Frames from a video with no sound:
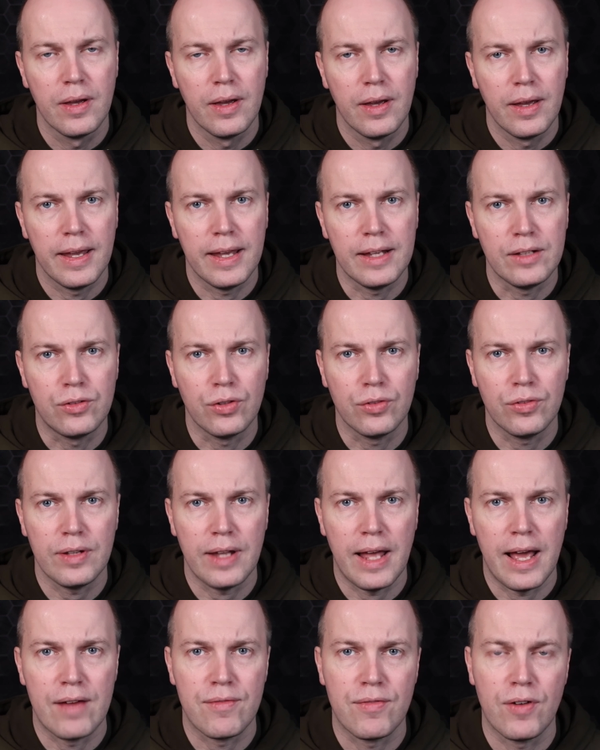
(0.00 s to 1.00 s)
it doesn't
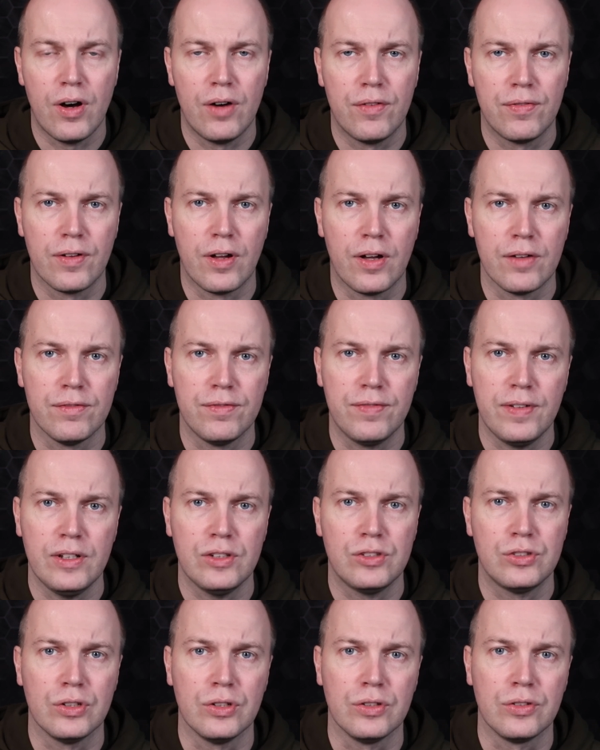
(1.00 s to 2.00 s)
have offline
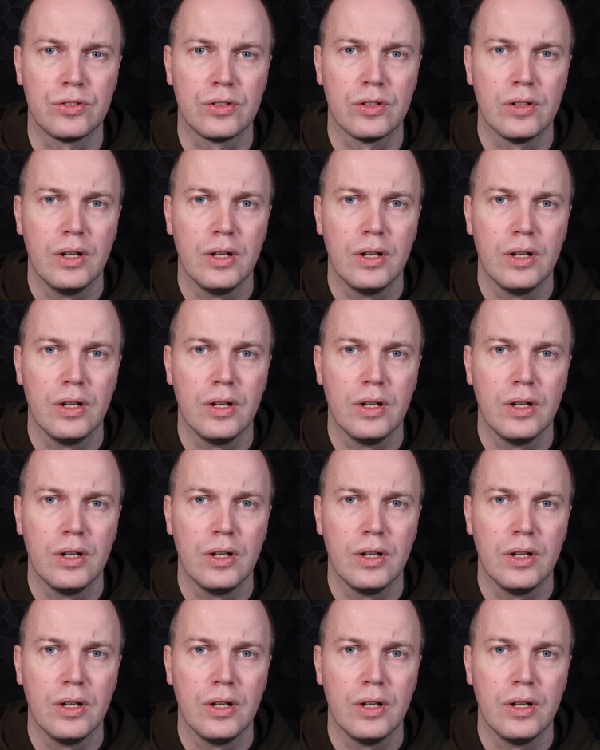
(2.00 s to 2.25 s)
features.